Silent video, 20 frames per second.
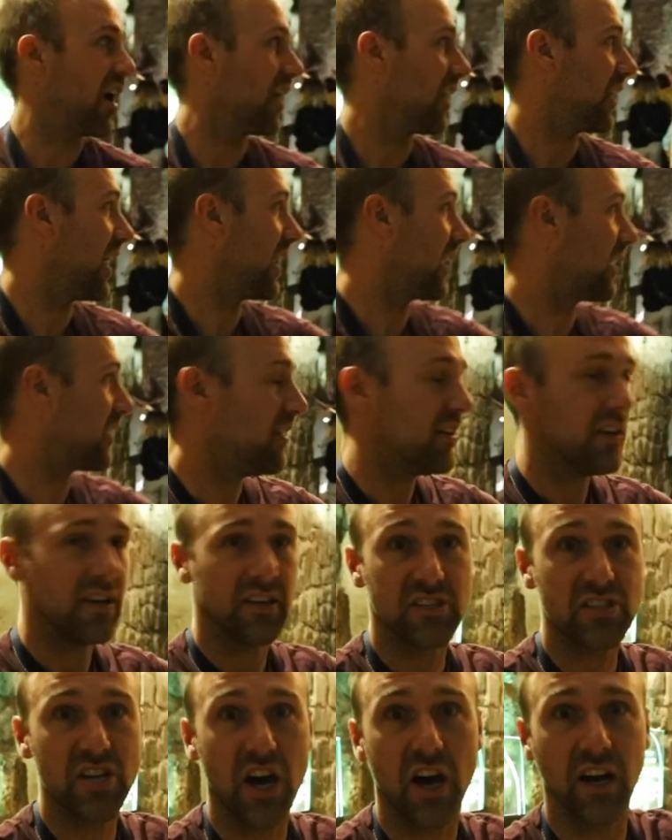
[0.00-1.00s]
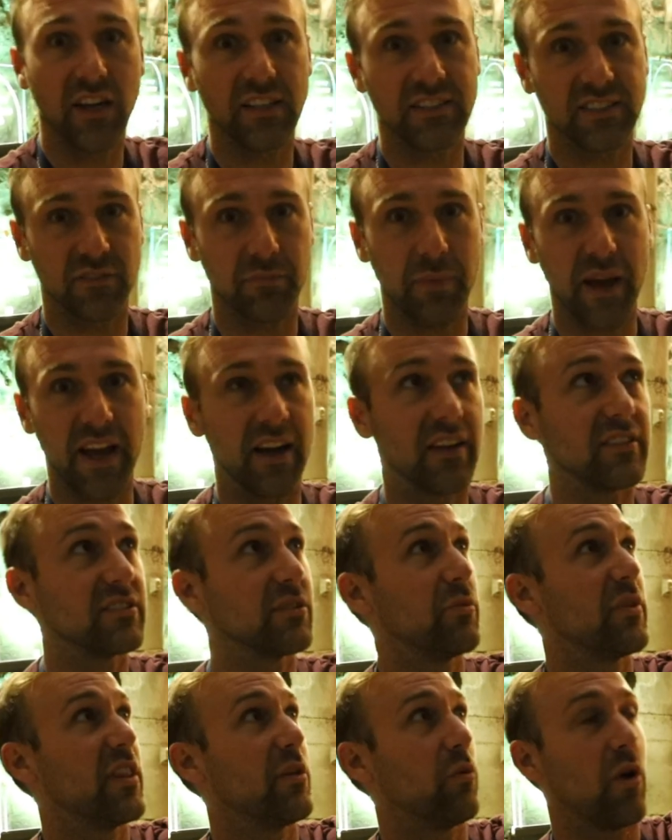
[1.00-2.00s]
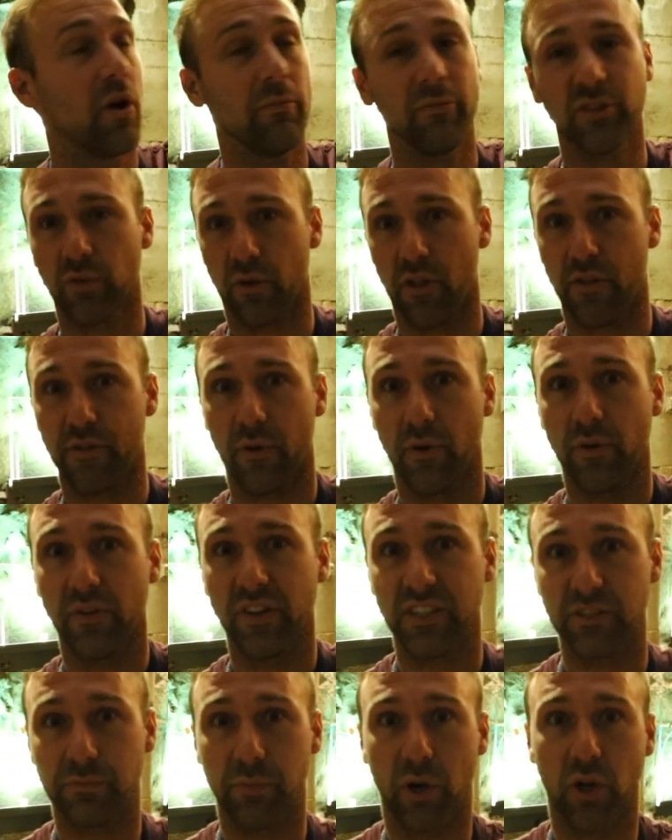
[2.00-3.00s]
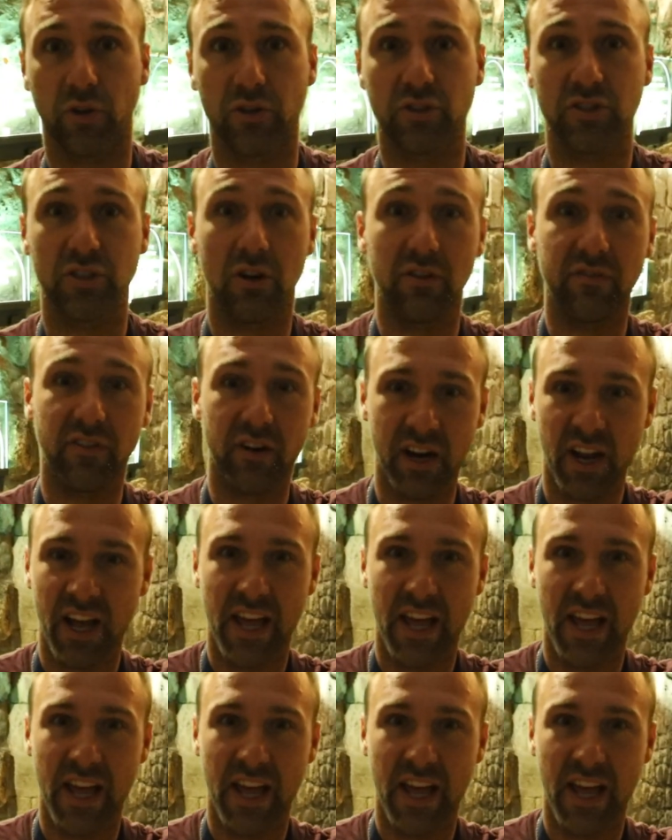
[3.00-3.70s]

got, like, tons of pounds. And when the Romans were throwing these boulders over,